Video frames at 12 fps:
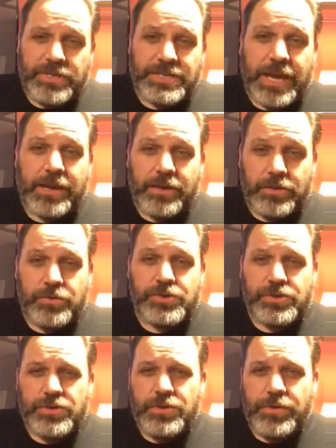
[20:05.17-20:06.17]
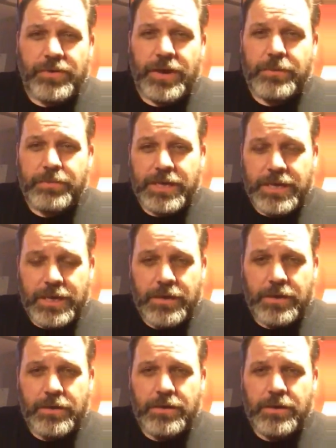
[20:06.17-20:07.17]
reach that conclusion, too, you've got to
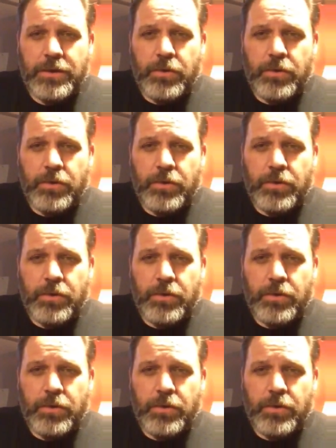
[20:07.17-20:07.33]
begin